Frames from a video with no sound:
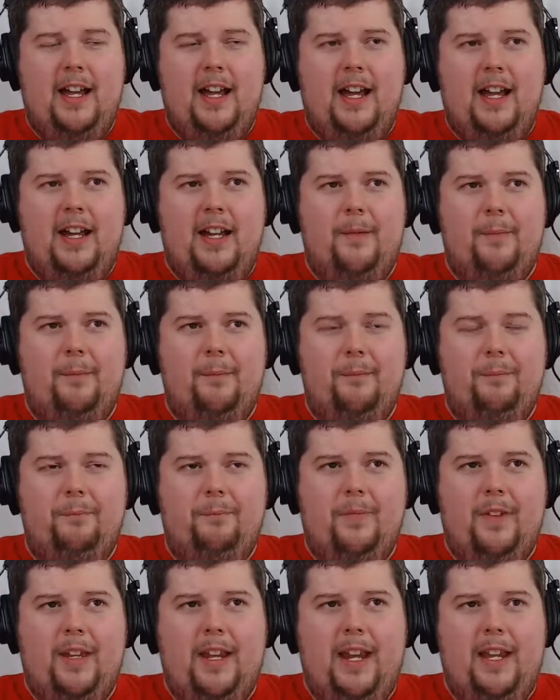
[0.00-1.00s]
And
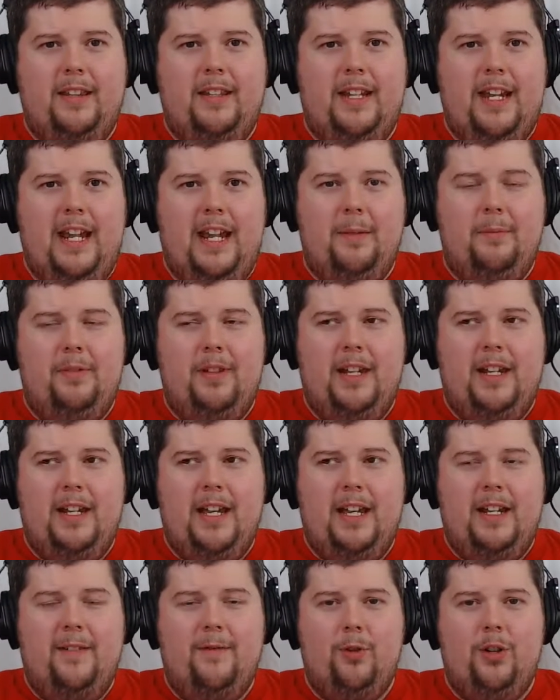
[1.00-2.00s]
the gameplay
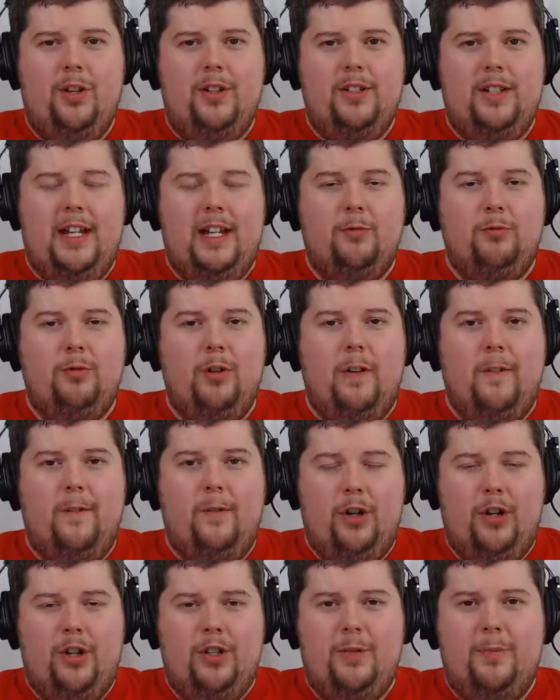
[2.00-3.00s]
kind of works like
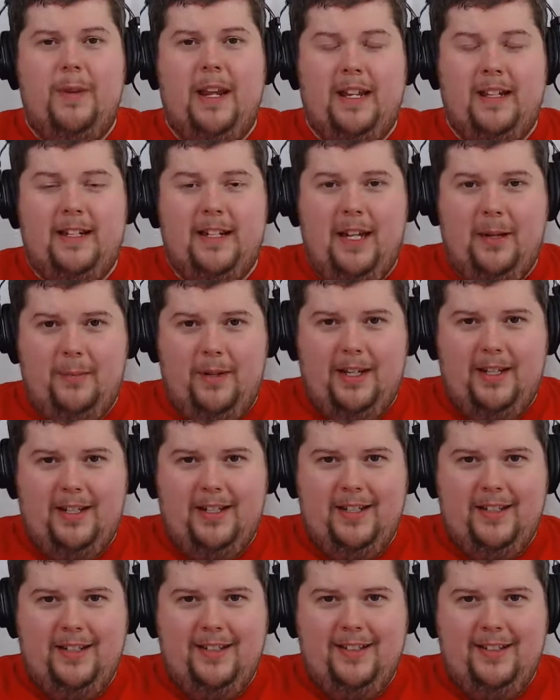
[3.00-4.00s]
reverse Pandemic,